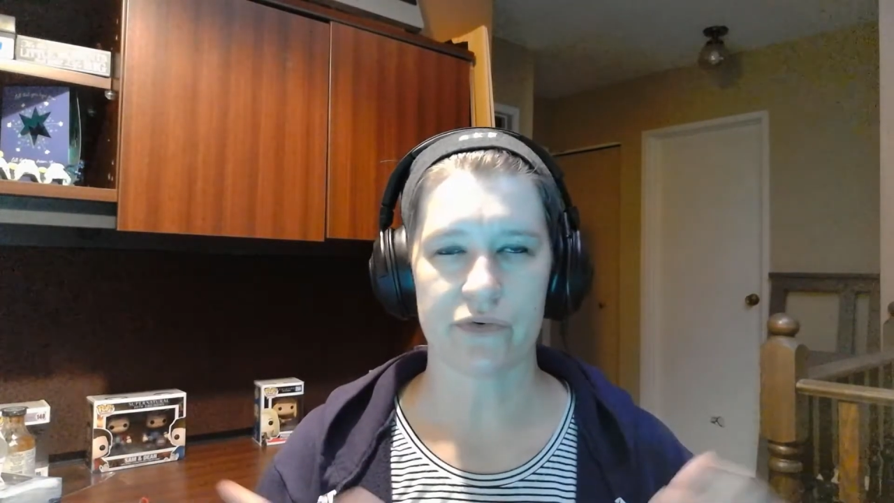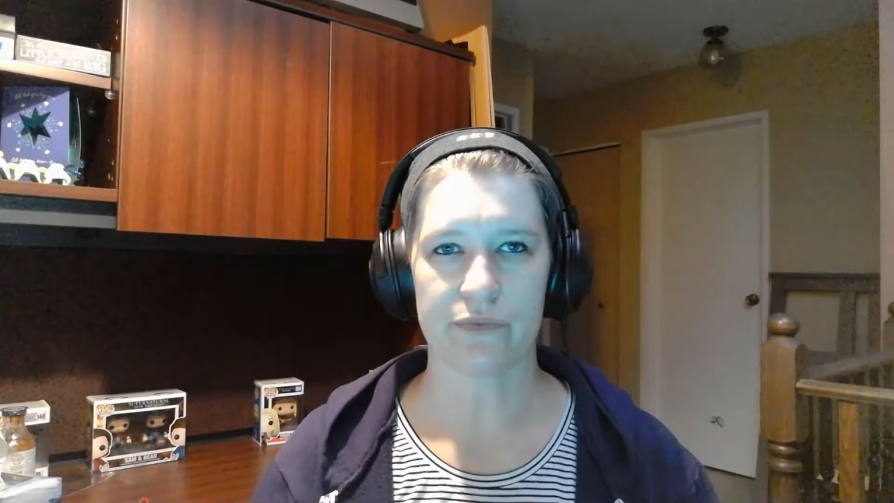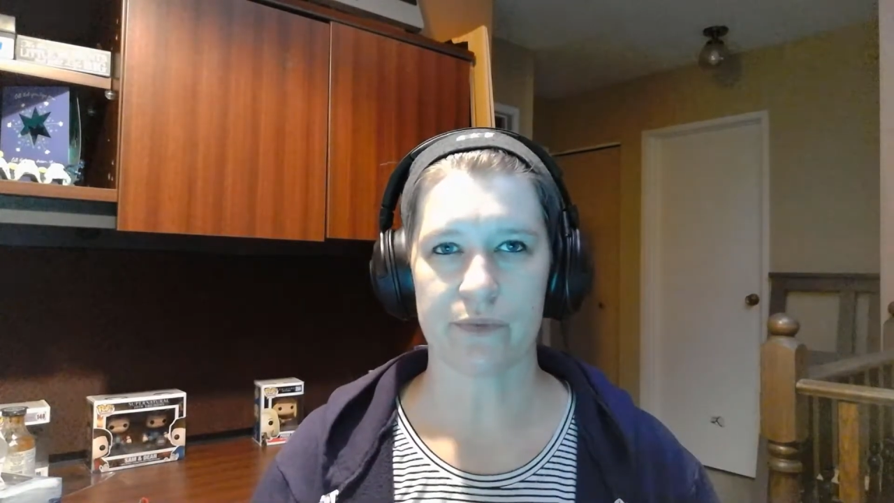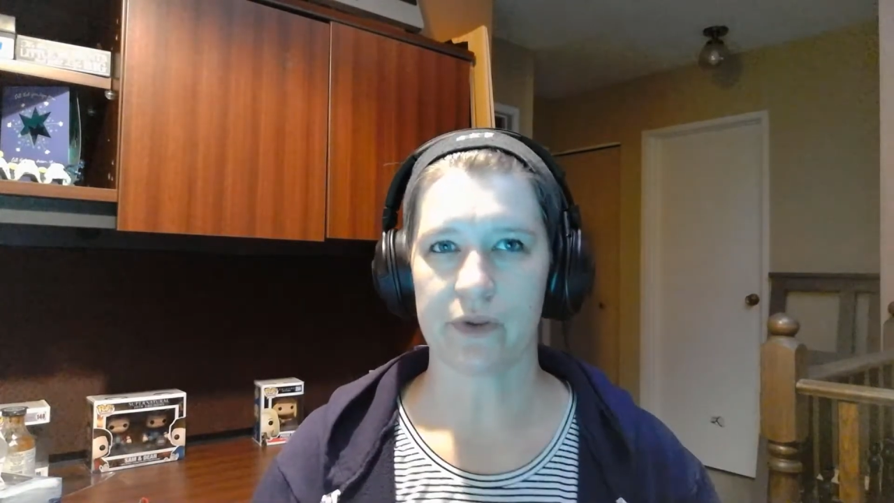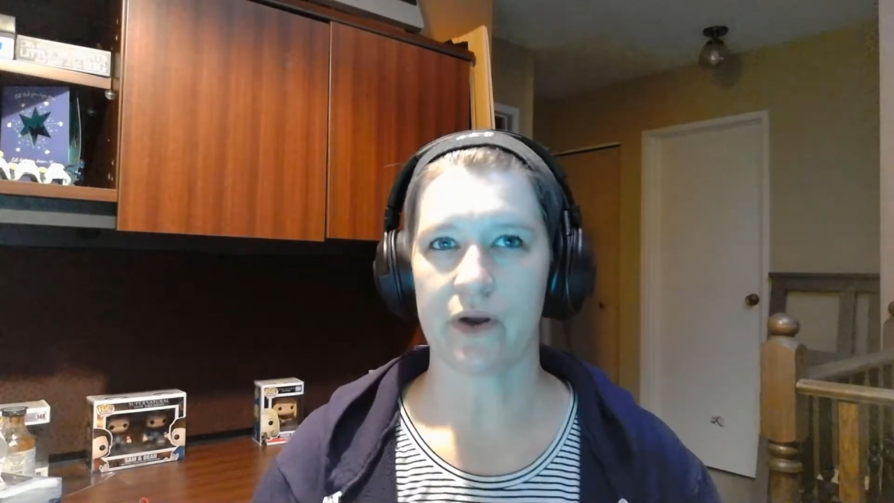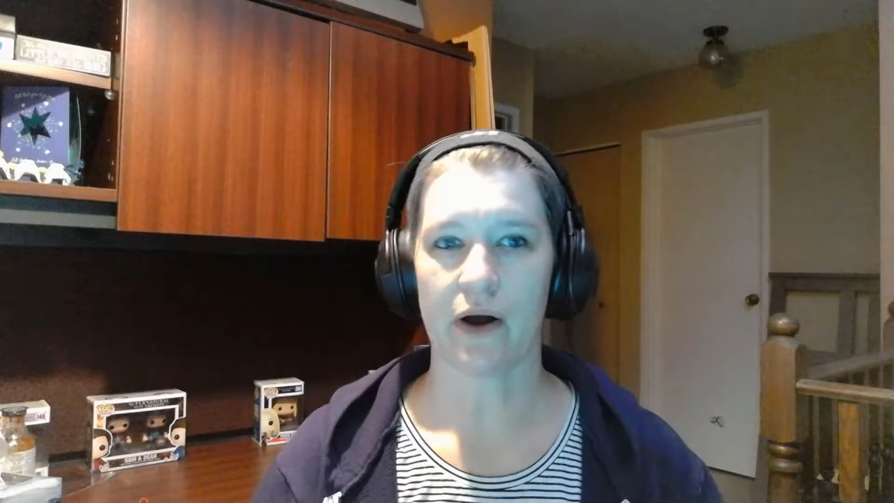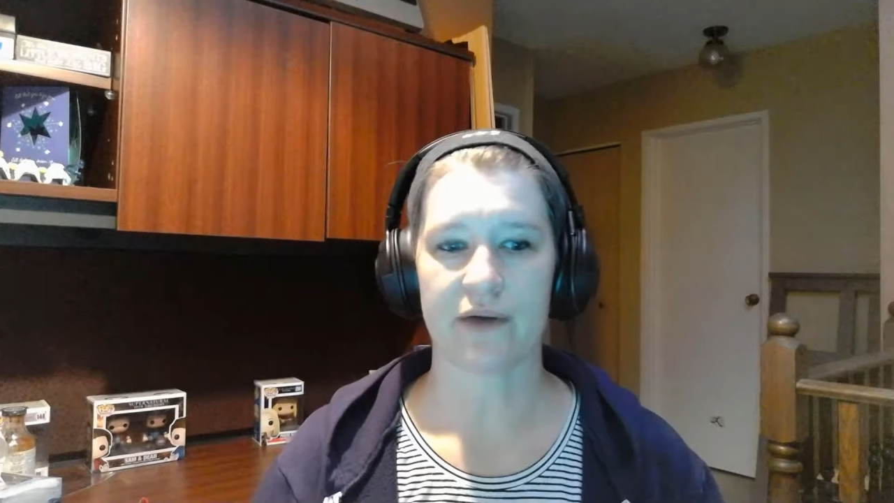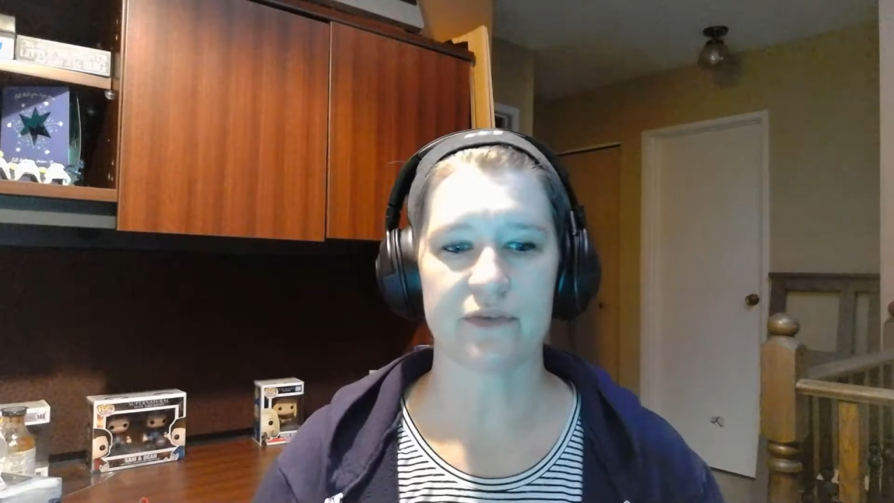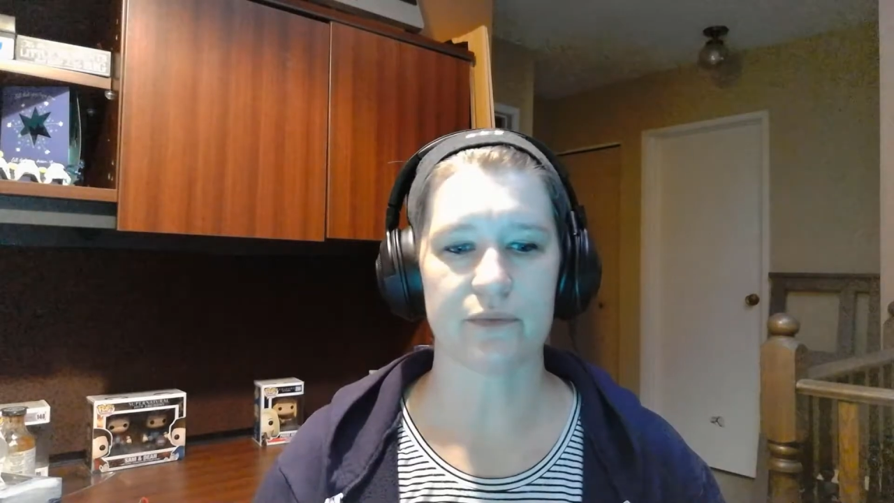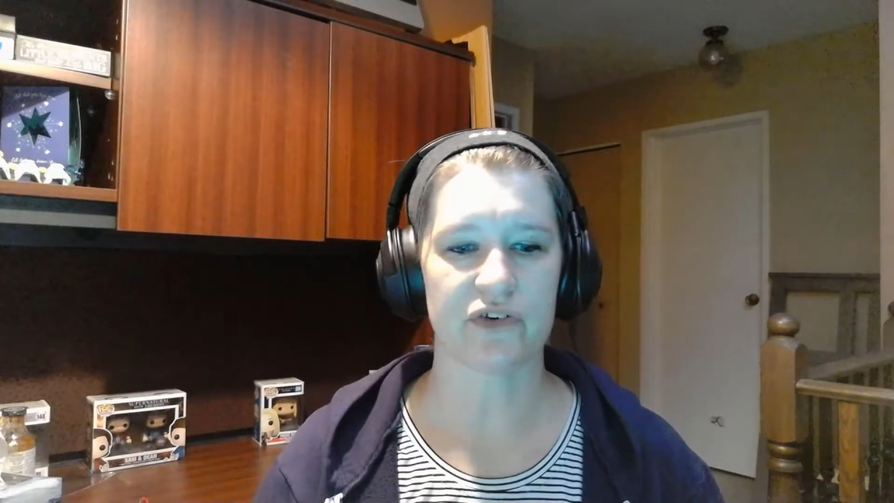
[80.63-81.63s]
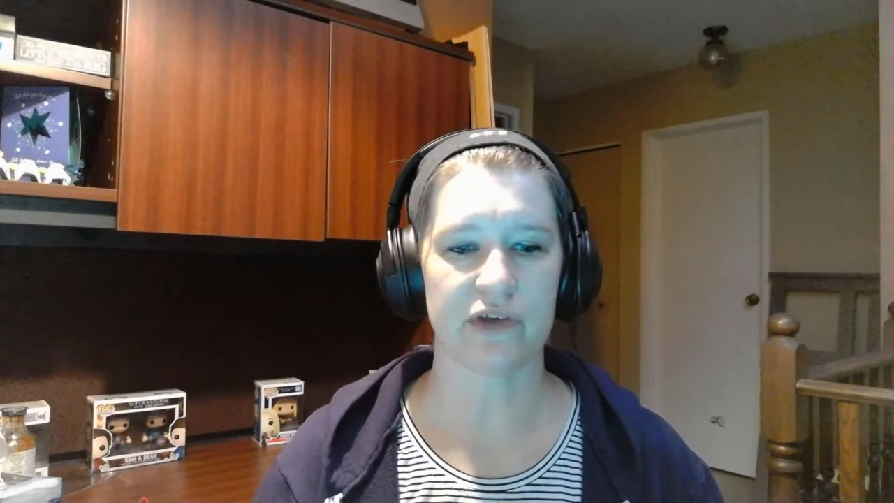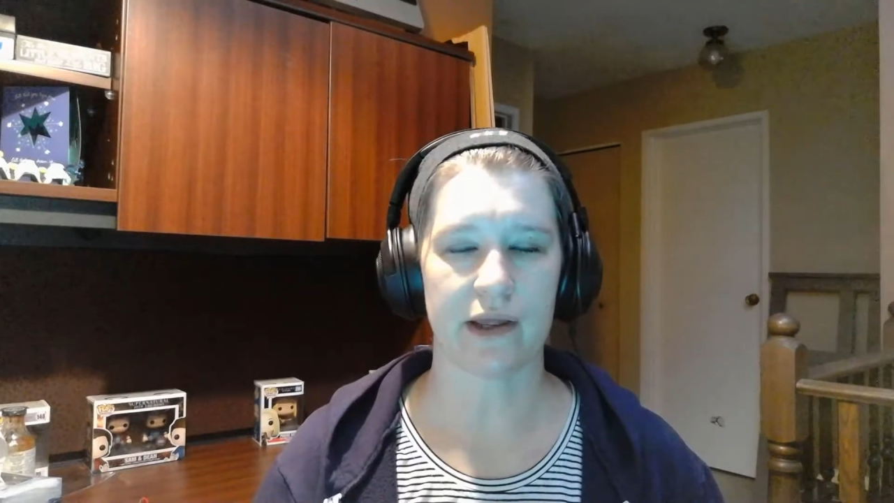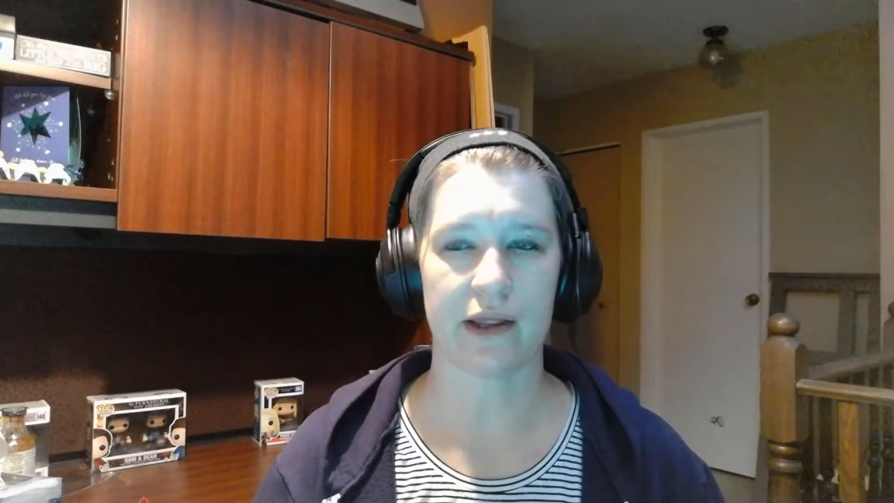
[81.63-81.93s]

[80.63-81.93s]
of really awesome shit